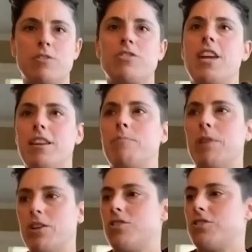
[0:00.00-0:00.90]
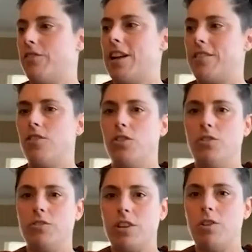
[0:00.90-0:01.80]
I was taking pictures of like the
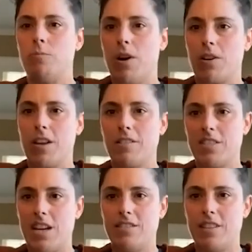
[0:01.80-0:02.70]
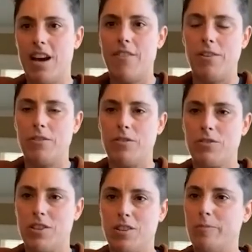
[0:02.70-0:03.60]
little cute parking signs they have. I don't know if you've
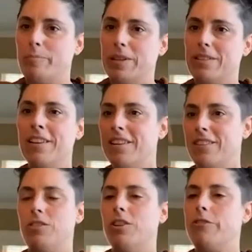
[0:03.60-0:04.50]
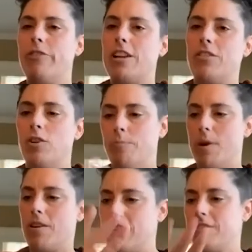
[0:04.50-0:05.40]
seen them, but they're really funny little
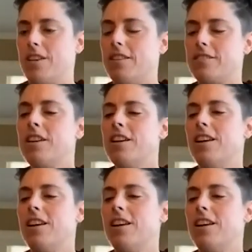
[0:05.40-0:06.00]
parking signs.